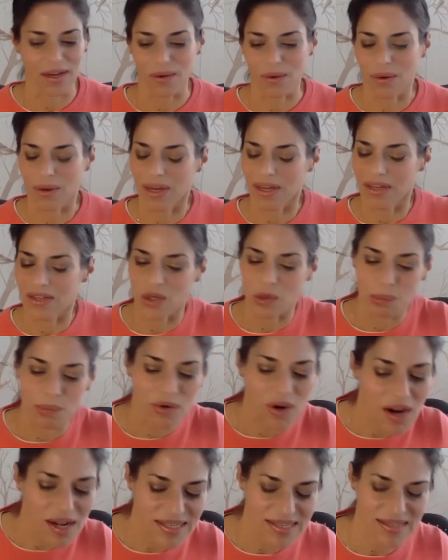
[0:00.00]
is your
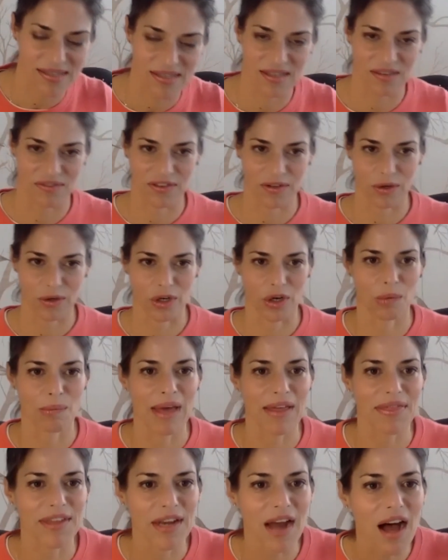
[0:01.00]
process different, or your
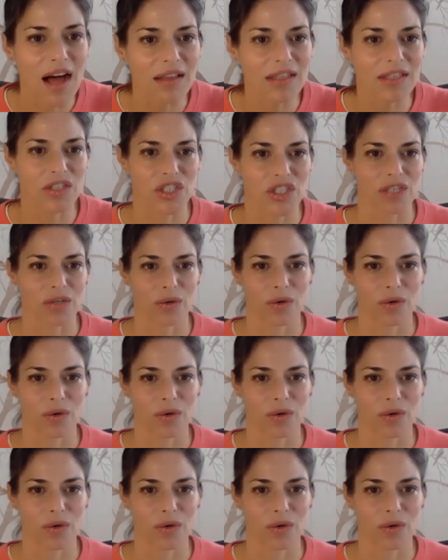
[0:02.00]
methodology,